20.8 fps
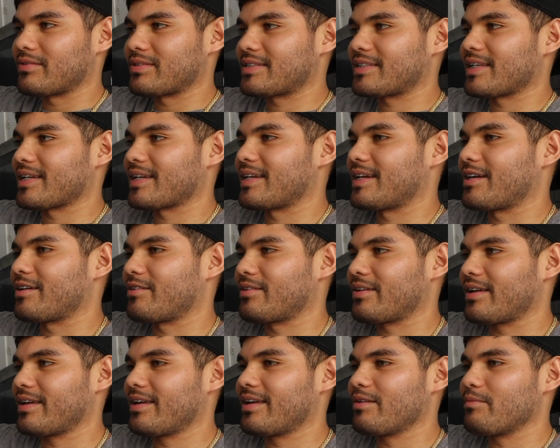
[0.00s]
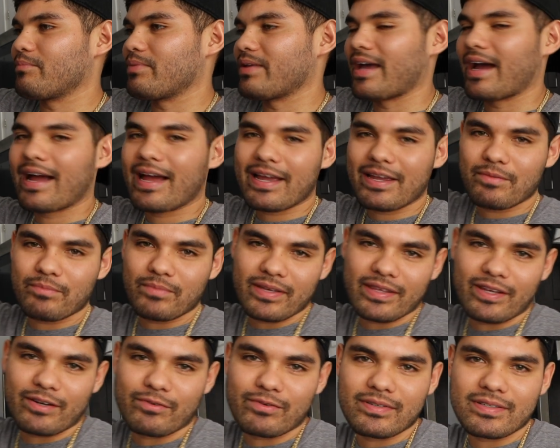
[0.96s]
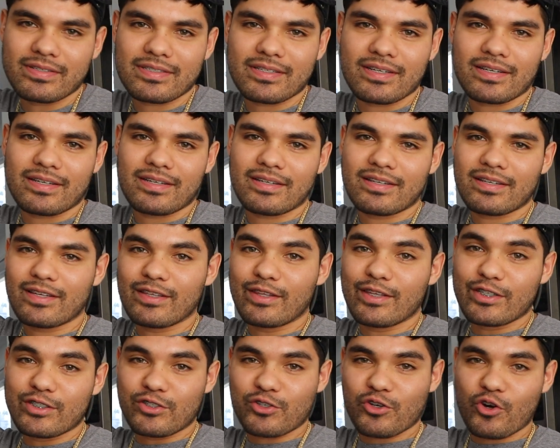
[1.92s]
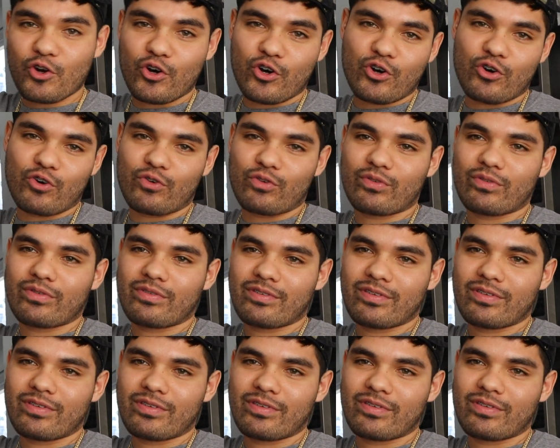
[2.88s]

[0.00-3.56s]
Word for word: was sticking out and behind me there was uh, this girl